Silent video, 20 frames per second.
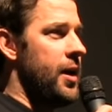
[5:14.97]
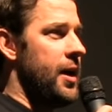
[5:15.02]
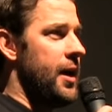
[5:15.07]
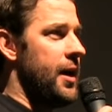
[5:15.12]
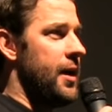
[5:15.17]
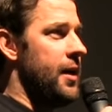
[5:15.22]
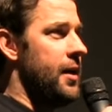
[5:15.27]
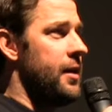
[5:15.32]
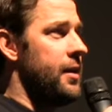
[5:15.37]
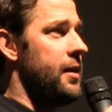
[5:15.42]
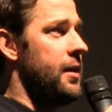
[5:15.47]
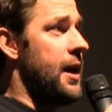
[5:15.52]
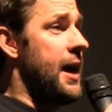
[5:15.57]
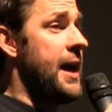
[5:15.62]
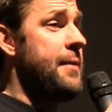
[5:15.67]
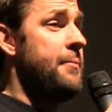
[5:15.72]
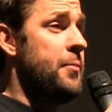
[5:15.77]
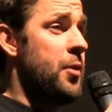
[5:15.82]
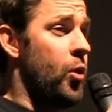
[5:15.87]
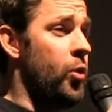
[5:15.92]
uh,
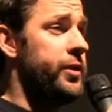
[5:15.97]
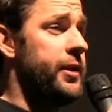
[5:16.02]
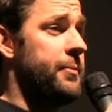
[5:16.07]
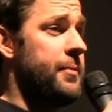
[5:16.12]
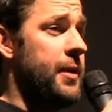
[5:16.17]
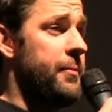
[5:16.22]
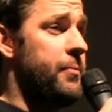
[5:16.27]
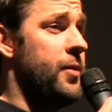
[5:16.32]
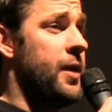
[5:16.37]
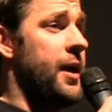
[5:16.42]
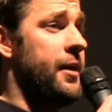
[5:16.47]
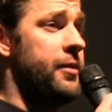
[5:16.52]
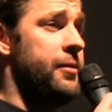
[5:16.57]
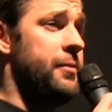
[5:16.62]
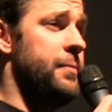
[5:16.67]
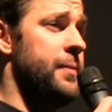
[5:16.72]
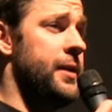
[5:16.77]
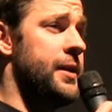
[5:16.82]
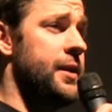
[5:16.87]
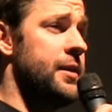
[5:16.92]
I'm holding my
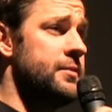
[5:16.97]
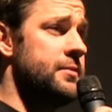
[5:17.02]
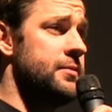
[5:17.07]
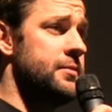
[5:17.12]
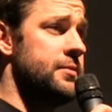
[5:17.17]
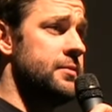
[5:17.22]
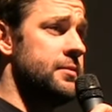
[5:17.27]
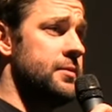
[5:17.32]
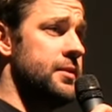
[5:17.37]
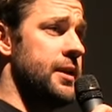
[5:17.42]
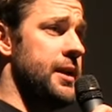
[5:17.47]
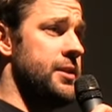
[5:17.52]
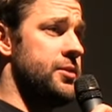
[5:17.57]
breath because